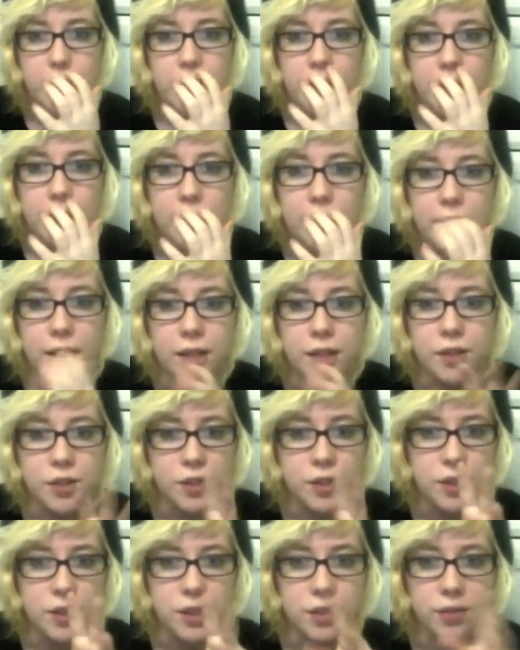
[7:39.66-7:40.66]
and then there's
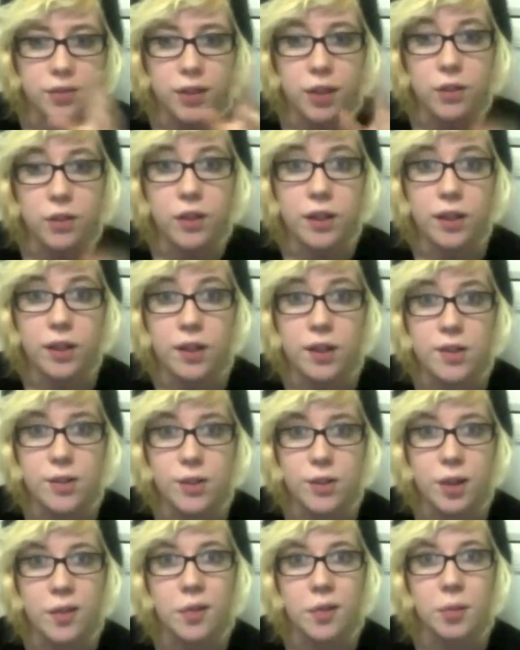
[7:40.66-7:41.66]
just these flickering lights
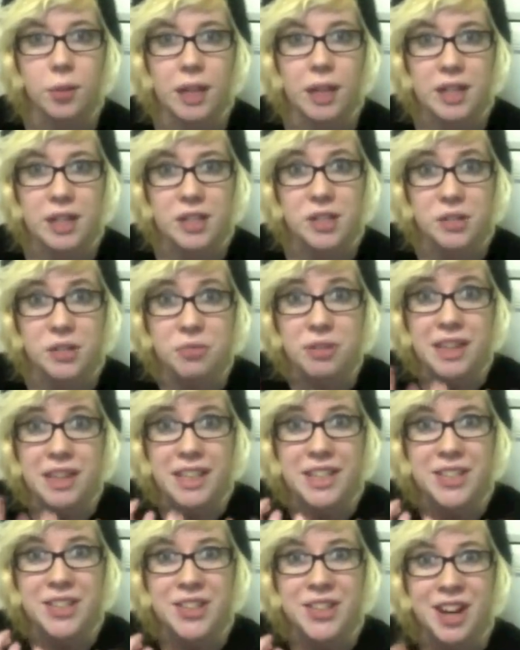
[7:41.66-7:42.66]
all over the place. It's really
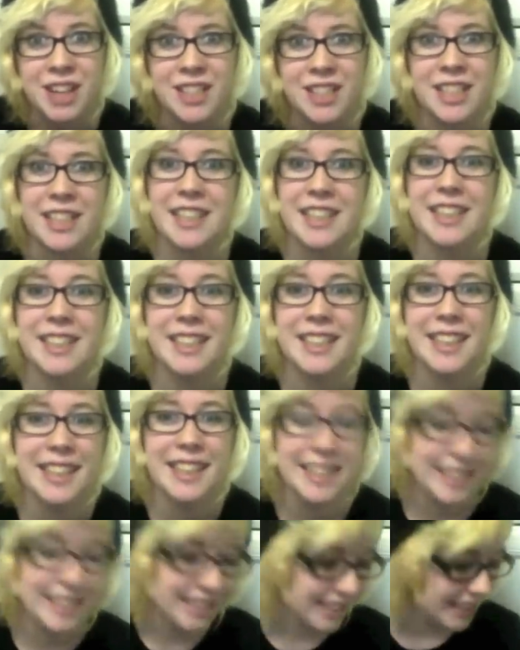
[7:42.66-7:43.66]
distracting.
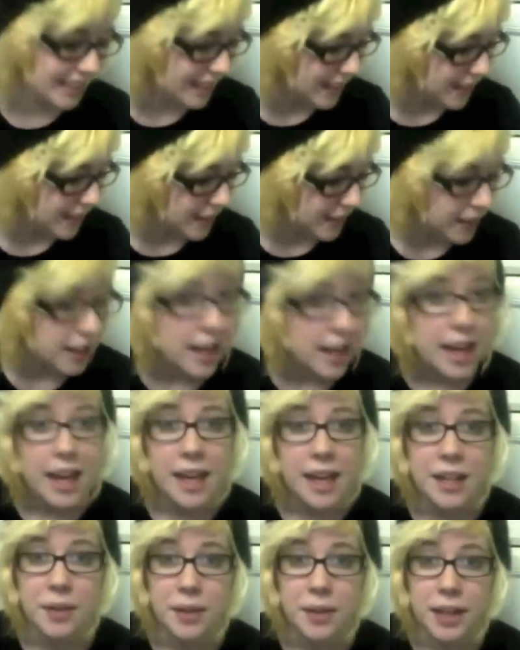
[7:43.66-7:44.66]

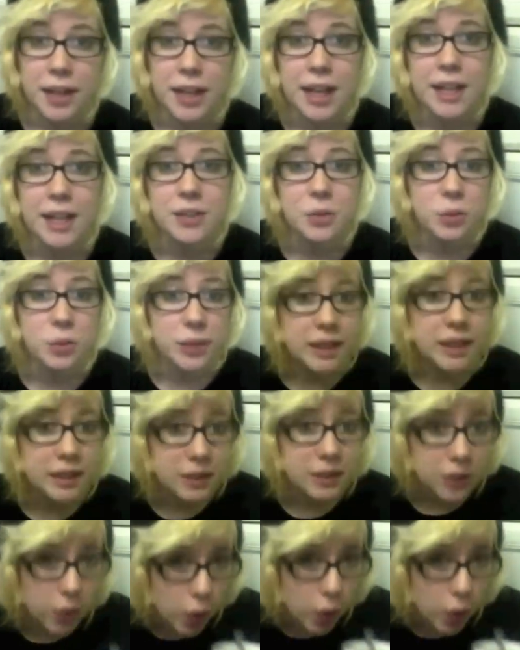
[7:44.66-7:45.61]
Anyway, as always,